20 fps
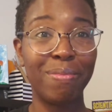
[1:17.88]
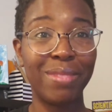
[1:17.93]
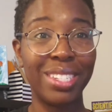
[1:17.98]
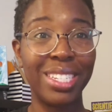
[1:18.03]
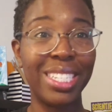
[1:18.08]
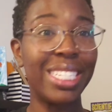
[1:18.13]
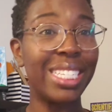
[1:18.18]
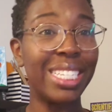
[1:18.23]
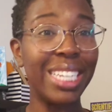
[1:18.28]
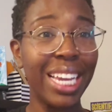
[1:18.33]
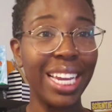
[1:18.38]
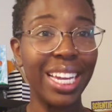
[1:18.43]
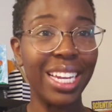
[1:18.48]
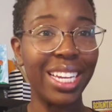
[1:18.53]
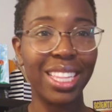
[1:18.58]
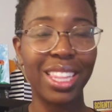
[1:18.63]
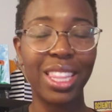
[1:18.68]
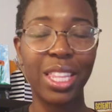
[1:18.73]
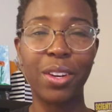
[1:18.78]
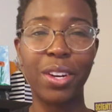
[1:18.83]

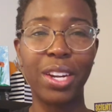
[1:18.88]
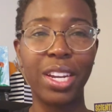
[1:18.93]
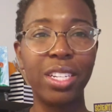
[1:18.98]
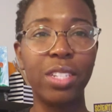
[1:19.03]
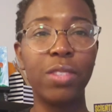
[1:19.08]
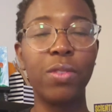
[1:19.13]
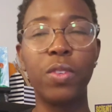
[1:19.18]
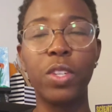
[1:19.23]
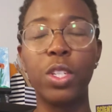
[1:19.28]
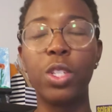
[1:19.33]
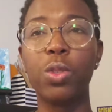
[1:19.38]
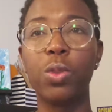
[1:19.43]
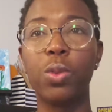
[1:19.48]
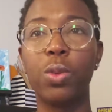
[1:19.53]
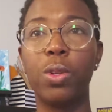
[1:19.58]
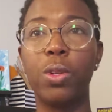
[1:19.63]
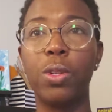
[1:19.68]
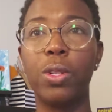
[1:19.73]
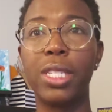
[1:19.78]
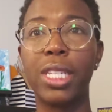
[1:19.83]
distinct. They're
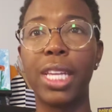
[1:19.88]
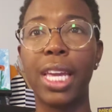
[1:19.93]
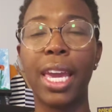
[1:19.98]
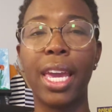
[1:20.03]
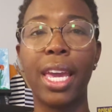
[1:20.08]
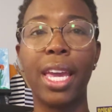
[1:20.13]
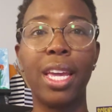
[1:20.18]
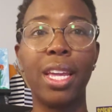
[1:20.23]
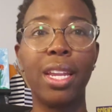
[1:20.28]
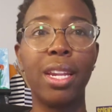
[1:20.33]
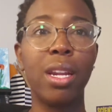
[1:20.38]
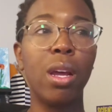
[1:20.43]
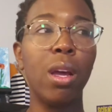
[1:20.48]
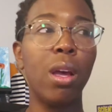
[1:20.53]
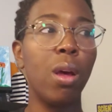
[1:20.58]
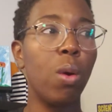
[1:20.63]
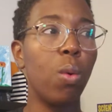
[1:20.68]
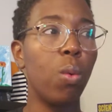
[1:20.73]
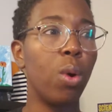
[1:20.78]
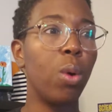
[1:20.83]
individuals, and
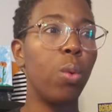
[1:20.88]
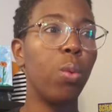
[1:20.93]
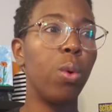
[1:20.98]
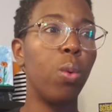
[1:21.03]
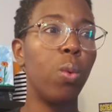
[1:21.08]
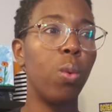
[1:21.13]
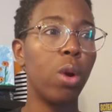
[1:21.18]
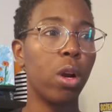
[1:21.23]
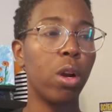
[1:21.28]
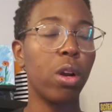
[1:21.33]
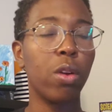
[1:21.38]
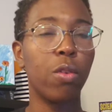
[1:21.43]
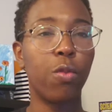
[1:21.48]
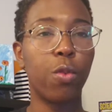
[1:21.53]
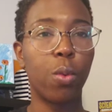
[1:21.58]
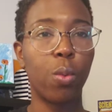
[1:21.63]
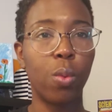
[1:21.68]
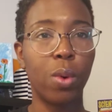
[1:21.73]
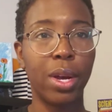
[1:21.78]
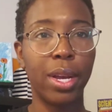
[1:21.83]
what will work
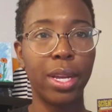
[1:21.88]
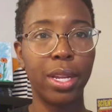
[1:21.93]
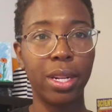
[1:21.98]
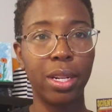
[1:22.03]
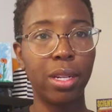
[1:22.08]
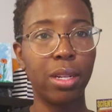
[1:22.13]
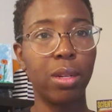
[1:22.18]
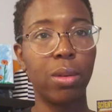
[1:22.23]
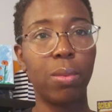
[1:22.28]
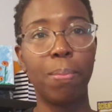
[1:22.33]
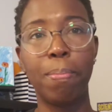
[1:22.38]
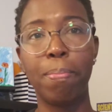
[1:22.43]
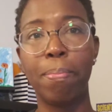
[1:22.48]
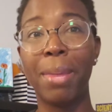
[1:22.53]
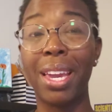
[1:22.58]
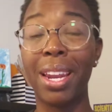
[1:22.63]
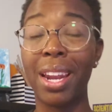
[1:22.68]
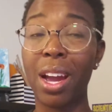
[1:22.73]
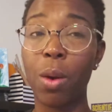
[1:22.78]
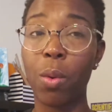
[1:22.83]
for one
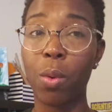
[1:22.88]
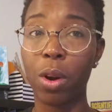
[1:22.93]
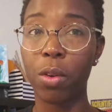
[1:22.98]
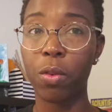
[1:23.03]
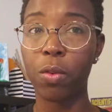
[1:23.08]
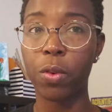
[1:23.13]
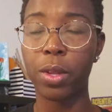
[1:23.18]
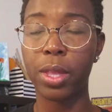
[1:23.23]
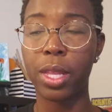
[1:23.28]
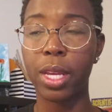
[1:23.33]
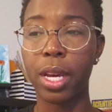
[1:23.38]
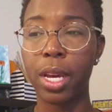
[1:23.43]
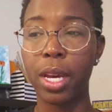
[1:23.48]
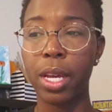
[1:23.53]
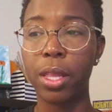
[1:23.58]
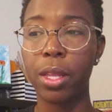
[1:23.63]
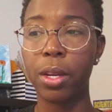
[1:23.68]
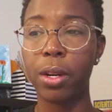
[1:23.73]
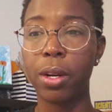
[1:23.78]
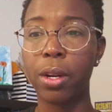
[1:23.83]
may not work for the
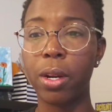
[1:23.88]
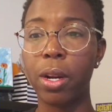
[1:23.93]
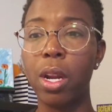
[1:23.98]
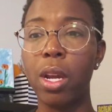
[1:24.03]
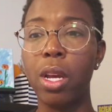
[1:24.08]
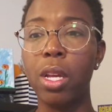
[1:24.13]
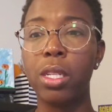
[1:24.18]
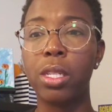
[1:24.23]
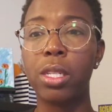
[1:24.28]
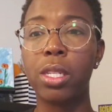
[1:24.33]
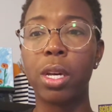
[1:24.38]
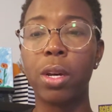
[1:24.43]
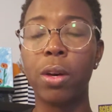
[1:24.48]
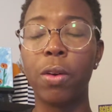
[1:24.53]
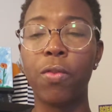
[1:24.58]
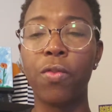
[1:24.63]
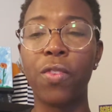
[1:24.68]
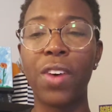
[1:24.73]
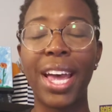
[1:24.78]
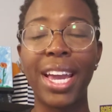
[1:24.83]
other.
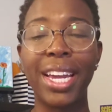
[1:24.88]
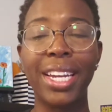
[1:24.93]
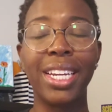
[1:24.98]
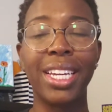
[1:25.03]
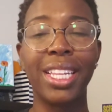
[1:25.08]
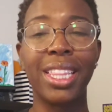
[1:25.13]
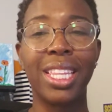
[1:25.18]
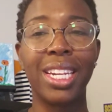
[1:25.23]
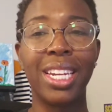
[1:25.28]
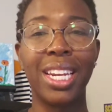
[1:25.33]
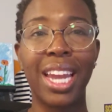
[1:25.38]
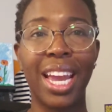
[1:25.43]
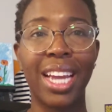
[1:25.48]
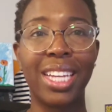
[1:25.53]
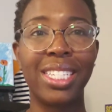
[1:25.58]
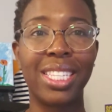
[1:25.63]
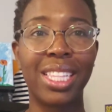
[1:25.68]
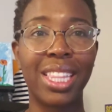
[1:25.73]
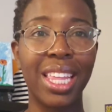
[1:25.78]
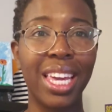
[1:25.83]
So finding the
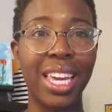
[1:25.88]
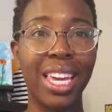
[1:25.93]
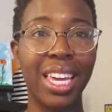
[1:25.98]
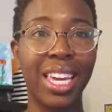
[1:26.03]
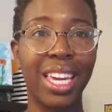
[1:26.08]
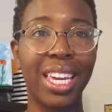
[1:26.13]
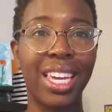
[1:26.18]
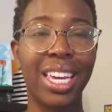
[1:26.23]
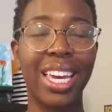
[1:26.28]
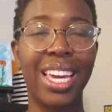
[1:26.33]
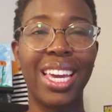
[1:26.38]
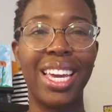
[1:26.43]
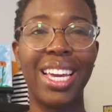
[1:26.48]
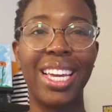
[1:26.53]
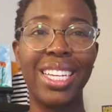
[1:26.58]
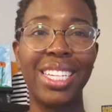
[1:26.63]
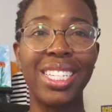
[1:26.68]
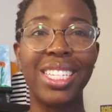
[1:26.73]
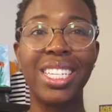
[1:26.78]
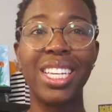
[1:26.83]
next thing
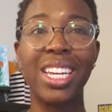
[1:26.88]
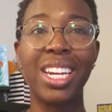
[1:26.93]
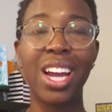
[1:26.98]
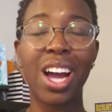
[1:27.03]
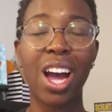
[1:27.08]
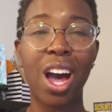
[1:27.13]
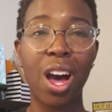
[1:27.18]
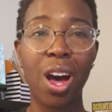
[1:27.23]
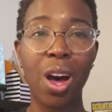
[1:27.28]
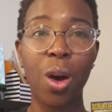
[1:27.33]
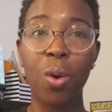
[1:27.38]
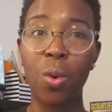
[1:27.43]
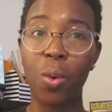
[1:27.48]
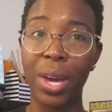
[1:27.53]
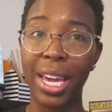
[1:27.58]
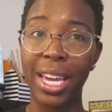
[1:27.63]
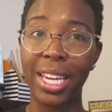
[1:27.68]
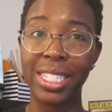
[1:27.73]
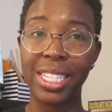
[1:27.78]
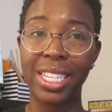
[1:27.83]
isn't
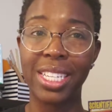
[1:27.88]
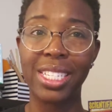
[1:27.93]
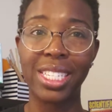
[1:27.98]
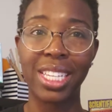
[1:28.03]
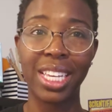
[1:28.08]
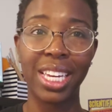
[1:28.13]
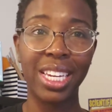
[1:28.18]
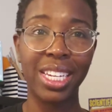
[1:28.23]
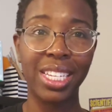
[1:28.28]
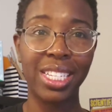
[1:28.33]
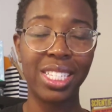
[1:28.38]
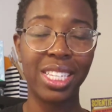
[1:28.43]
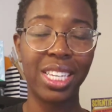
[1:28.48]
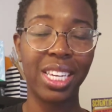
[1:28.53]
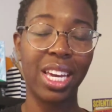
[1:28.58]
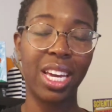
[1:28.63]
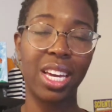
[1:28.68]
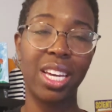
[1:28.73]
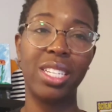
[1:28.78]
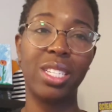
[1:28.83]
always as
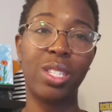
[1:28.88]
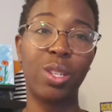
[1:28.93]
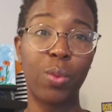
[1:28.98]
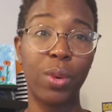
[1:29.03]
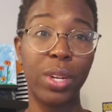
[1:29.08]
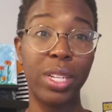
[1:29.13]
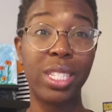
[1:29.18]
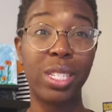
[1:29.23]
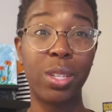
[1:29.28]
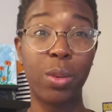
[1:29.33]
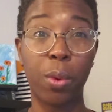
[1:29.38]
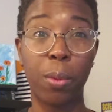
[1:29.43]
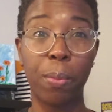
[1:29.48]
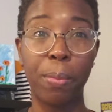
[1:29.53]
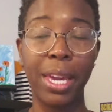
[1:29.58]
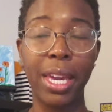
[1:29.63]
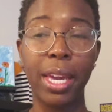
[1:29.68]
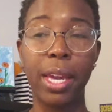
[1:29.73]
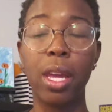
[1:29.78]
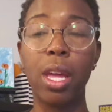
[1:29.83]
easy as rinse and
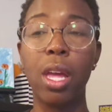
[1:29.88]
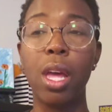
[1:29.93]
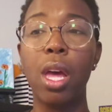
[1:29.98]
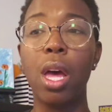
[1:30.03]
repeat.